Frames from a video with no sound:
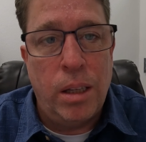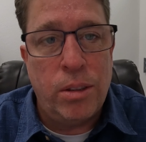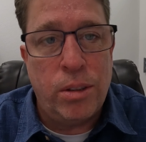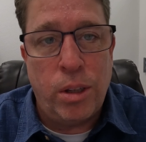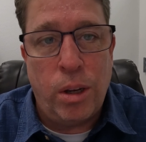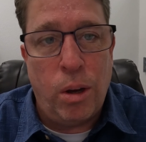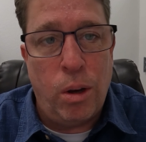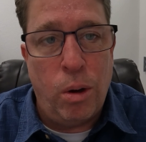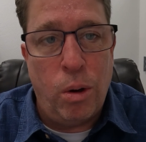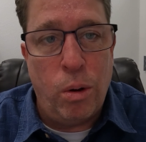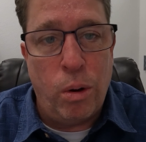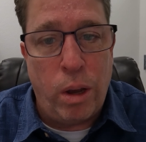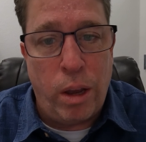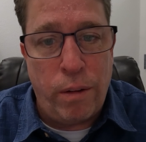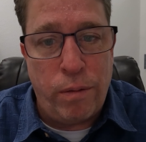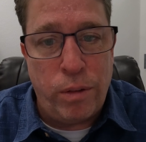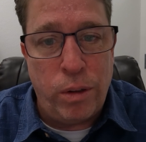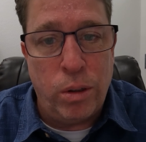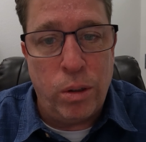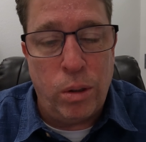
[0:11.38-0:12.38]
So
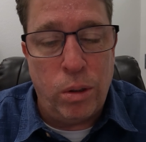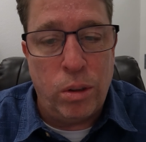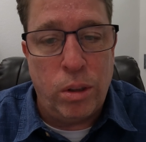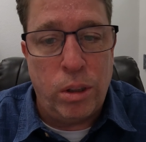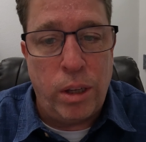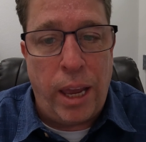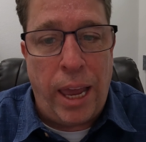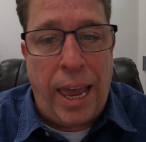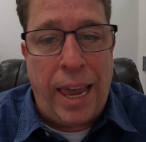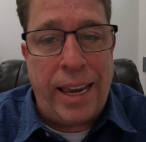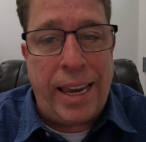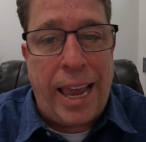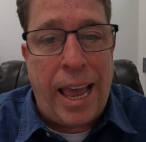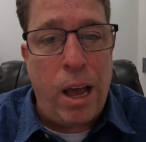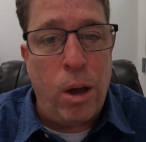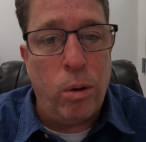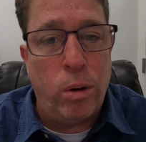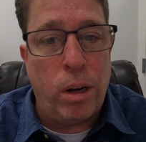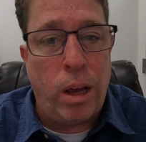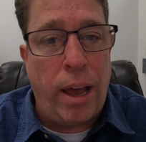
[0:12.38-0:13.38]
if you'll hang
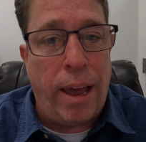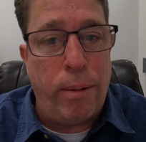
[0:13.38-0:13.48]
out,